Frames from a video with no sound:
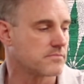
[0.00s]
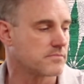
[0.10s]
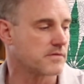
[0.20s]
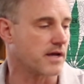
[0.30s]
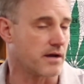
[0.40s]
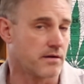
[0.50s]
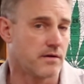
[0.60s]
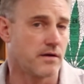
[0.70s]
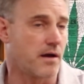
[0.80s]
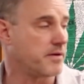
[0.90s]
Yeah.
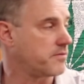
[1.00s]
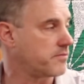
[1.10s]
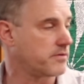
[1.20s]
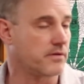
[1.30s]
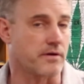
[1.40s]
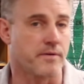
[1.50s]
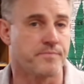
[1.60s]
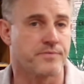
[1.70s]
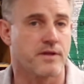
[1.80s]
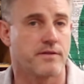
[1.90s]
I mean, look,
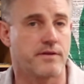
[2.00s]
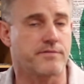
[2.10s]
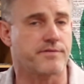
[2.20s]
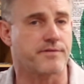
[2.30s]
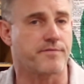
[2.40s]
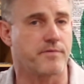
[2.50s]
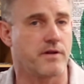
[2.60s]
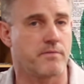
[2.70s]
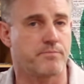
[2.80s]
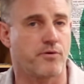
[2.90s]
this is an
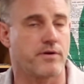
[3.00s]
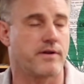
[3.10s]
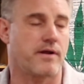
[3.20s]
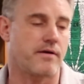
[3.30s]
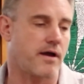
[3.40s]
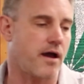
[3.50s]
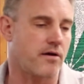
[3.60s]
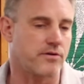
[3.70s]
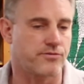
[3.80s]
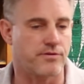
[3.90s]
important, and I
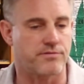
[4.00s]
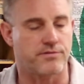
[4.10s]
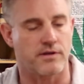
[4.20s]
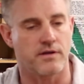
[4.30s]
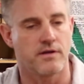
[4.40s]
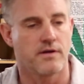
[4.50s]
always use the